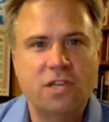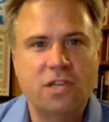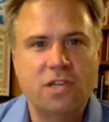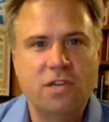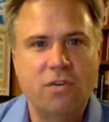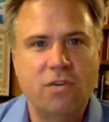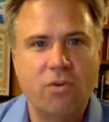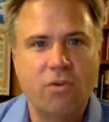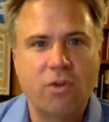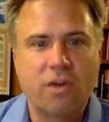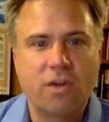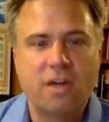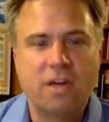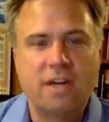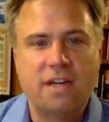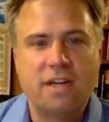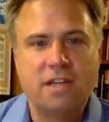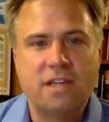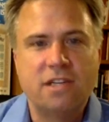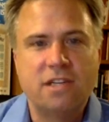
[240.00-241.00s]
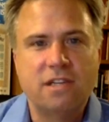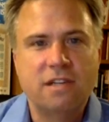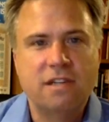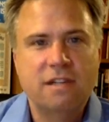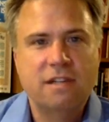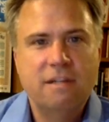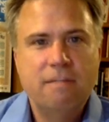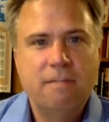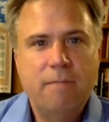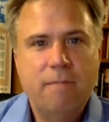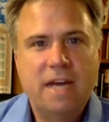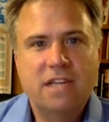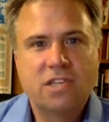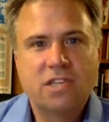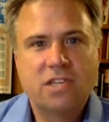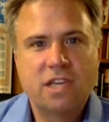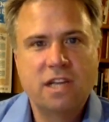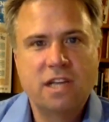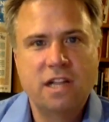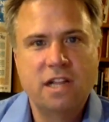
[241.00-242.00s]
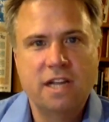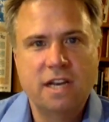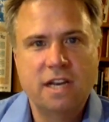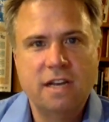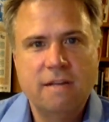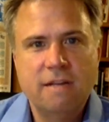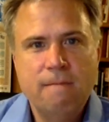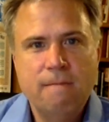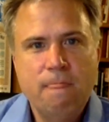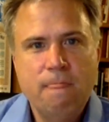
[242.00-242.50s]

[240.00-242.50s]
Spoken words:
in organized mass killing.